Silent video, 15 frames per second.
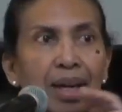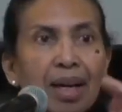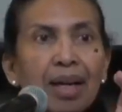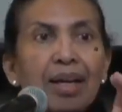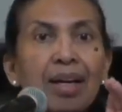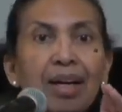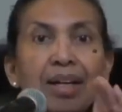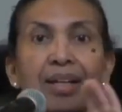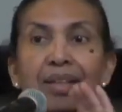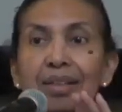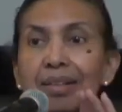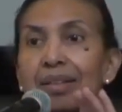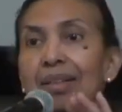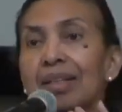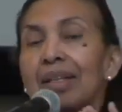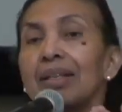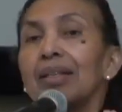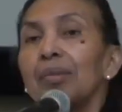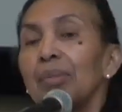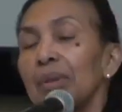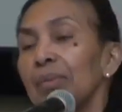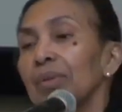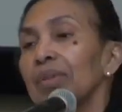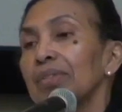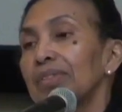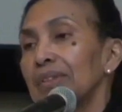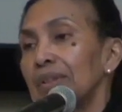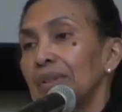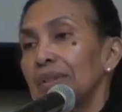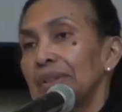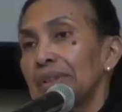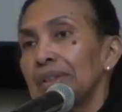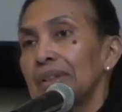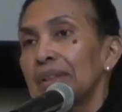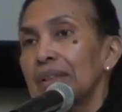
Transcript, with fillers: I hardly see any people of color.